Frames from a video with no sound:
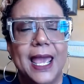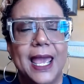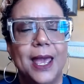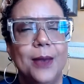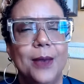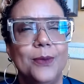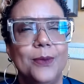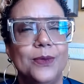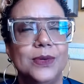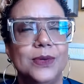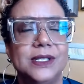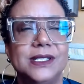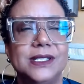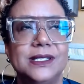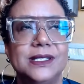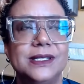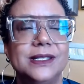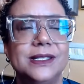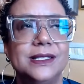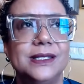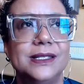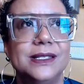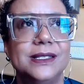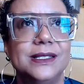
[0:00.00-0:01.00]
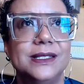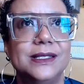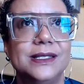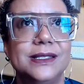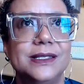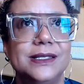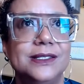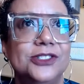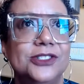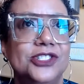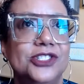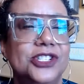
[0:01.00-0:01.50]
It was
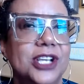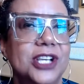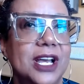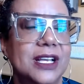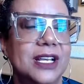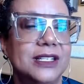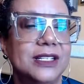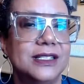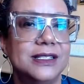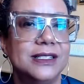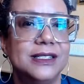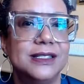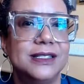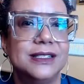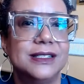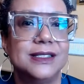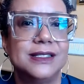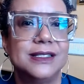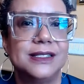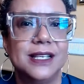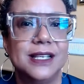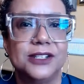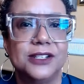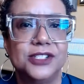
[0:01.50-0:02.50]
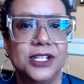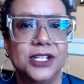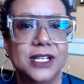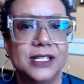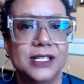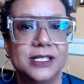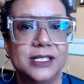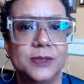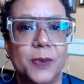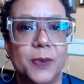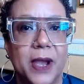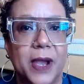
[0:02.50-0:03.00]
just such an
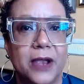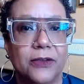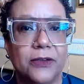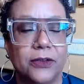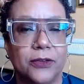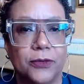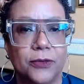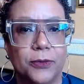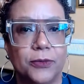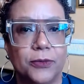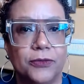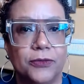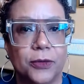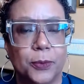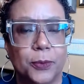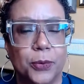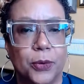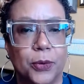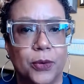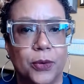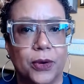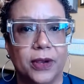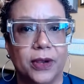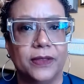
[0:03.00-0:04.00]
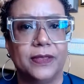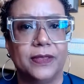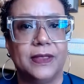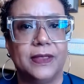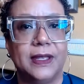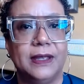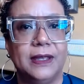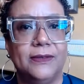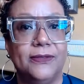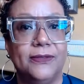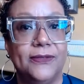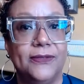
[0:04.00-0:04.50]
inspiring report.
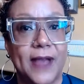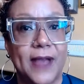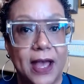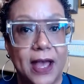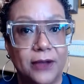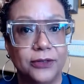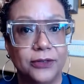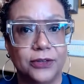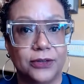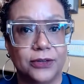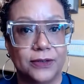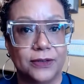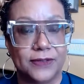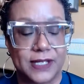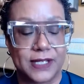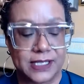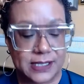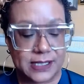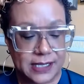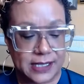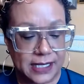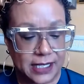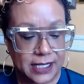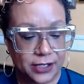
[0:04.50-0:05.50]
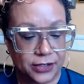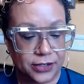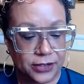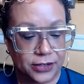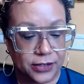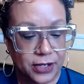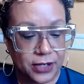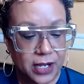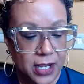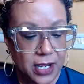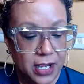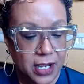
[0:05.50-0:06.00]
The founder of this
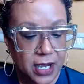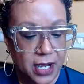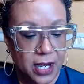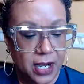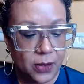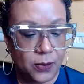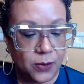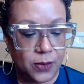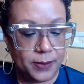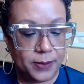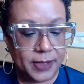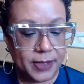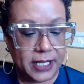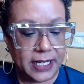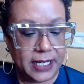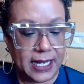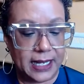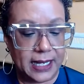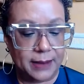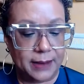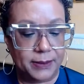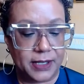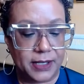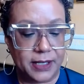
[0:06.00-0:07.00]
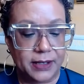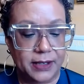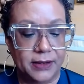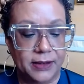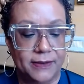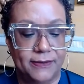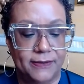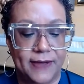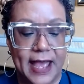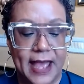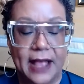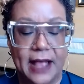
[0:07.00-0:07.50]
theater, a woman named
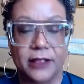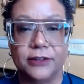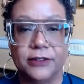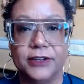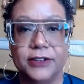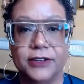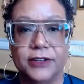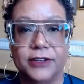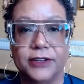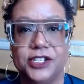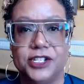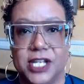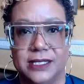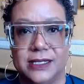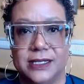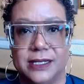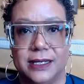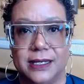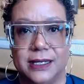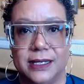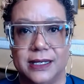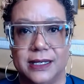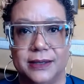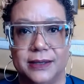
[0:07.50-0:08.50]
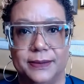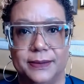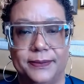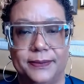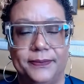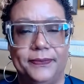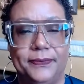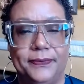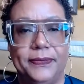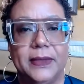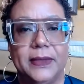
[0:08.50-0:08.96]
Valerie Jensen,